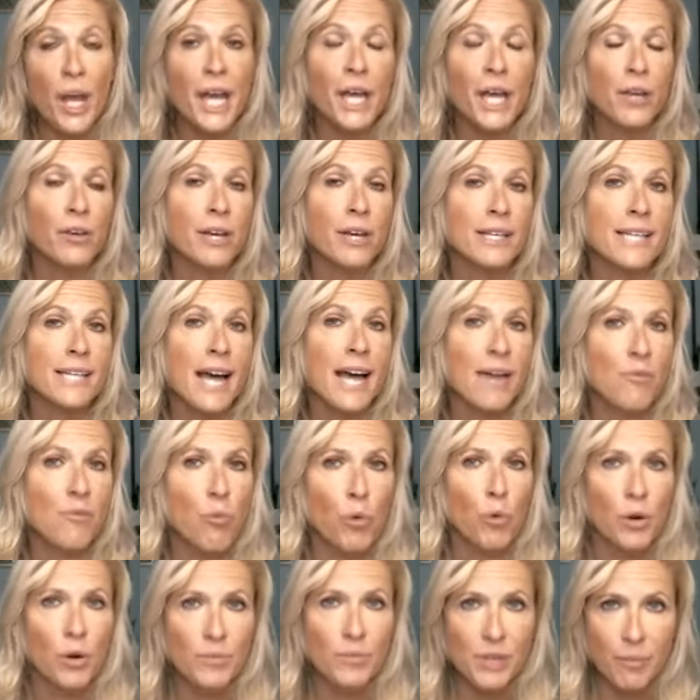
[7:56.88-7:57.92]
You guys, I haven't
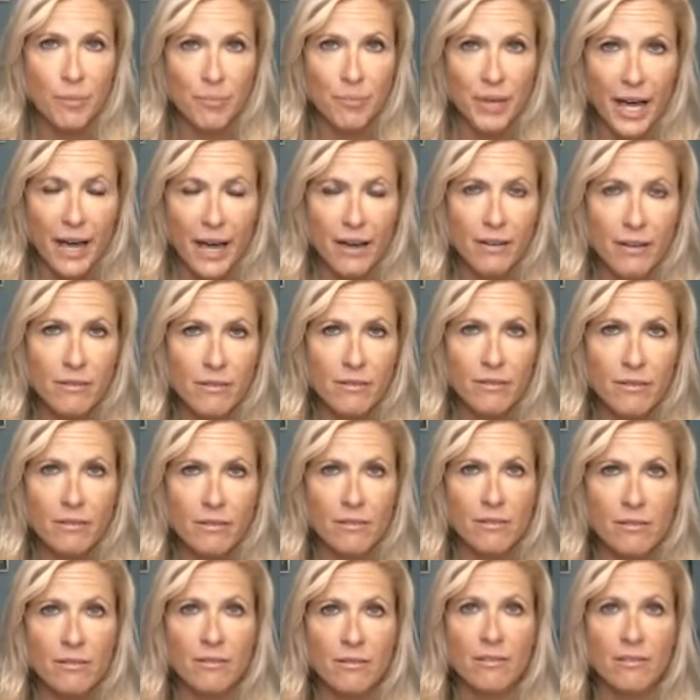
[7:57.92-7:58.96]
warmed up yet.
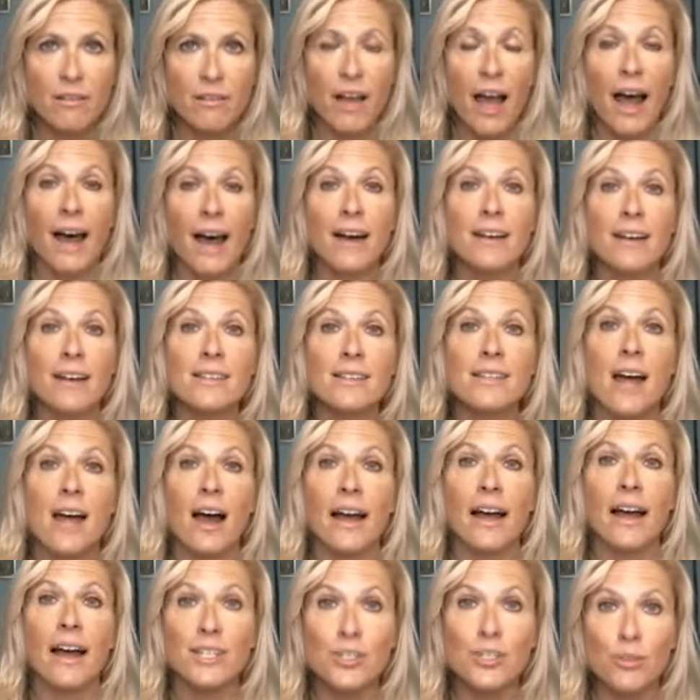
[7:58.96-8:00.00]
As
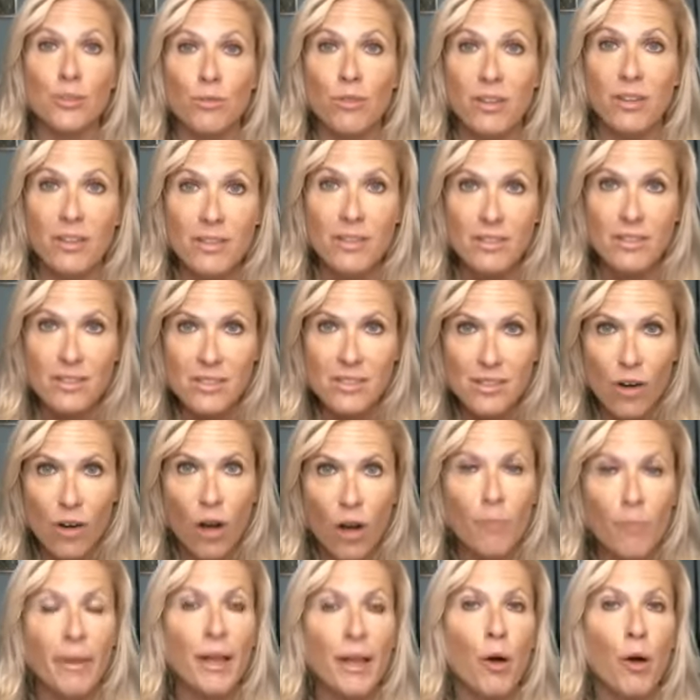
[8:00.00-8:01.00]
I do this on my